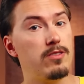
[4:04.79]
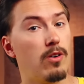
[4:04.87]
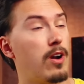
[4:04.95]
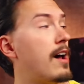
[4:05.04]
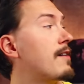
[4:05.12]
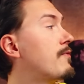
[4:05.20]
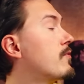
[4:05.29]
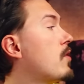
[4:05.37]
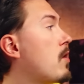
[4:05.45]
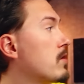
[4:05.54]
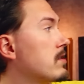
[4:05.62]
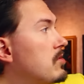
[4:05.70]
your life
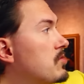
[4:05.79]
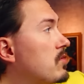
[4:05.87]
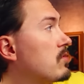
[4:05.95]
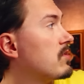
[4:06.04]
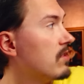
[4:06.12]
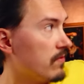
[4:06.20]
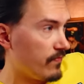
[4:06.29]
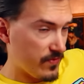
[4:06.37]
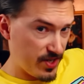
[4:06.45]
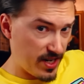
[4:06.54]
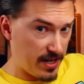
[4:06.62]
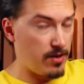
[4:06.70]
wrong. You should
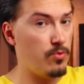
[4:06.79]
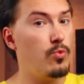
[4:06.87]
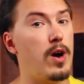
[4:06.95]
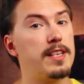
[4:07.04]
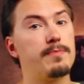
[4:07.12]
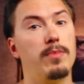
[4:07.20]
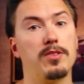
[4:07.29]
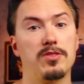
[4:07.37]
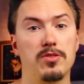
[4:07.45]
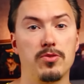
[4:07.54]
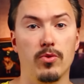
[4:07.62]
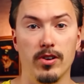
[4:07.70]
check out Wes Boss
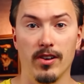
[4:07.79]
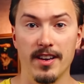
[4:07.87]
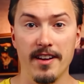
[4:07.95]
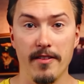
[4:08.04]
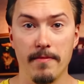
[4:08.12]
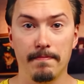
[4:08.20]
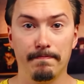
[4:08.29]
tutorial here.